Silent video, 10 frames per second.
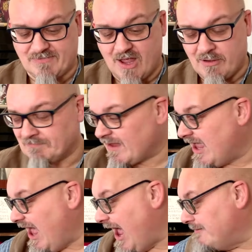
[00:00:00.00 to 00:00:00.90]
Now,
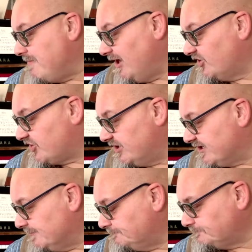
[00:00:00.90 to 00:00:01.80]
I
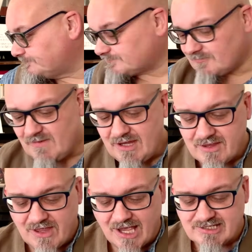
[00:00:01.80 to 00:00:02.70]
mentioned
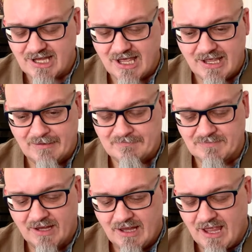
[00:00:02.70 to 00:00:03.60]
that
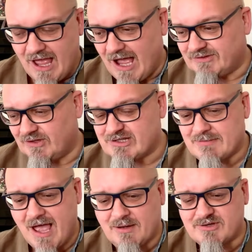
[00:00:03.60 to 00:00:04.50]
I've done some
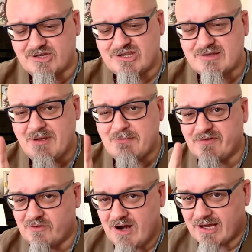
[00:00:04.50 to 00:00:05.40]
acquisitions, but
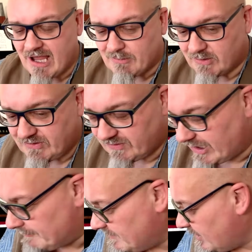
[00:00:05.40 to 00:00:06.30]
before I come on to
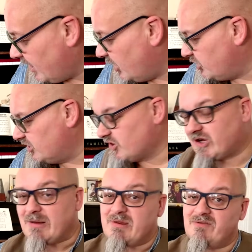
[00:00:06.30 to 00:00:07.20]
them, you're
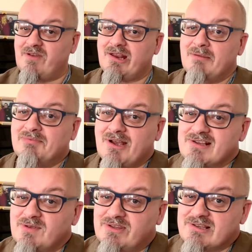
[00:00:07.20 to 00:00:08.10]
going to be very
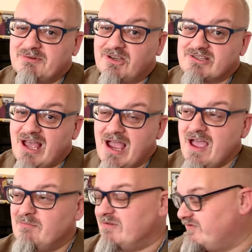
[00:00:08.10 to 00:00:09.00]
impressed with this because I
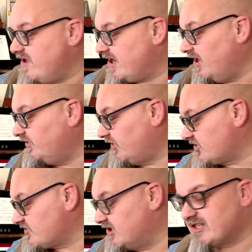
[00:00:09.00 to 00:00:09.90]
have been very
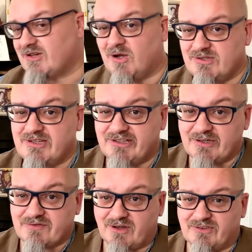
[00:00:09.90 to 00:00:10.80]
industrious on the
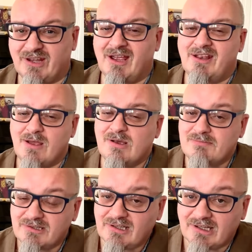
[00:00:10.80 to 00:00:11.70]
knitting front. Now,
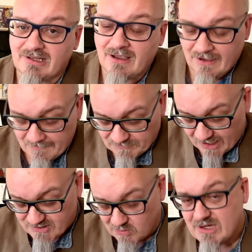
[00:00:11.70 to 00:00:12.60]
admittedly,
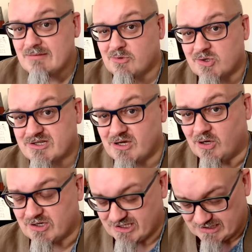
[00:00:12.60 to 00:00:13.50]
it's only more
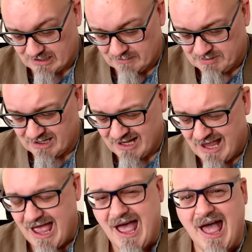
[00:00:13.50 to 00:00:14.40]
socks, but
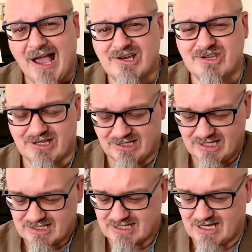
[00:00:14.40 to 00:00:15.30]
actually,
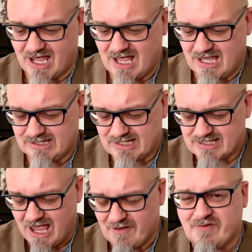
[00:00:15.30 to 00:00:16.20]
this is
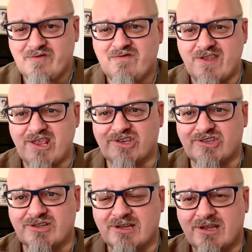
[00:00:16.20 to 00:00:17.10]
a
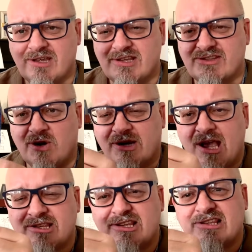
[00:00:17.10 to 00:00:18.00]
finished sock.
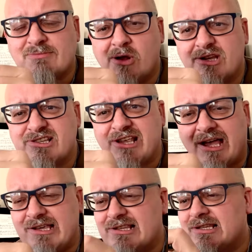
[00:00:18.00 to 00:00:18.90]
It's a smaller
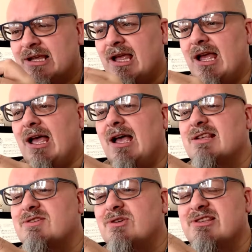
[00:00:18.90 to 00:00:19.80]
size.
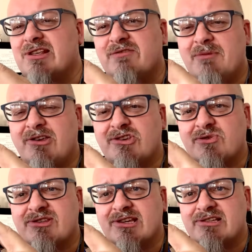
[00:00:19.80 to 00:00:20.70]
So instead of my usual
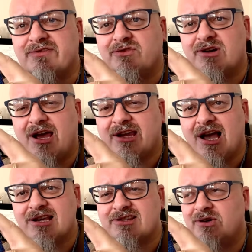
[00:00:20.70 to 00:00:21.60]
64, I
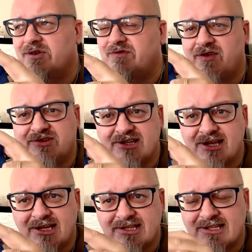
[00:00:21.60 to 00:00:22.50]
cast on
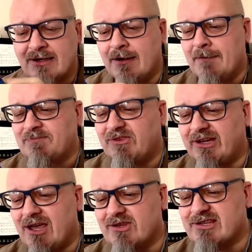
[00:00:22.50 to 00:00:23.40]
56 to
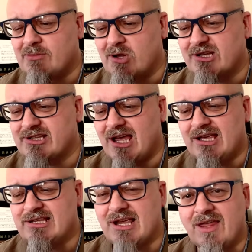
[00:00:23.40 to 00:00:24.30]
get the smaller
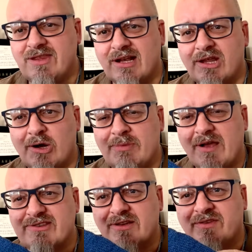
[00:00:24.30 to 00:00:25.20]
size, and they're a little
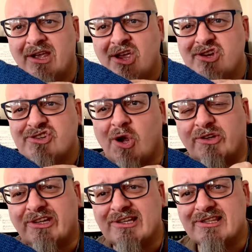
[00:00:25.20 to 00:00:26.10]
bit sort of
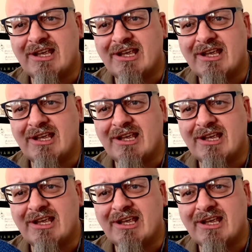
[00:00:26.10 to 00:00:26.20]
shorties.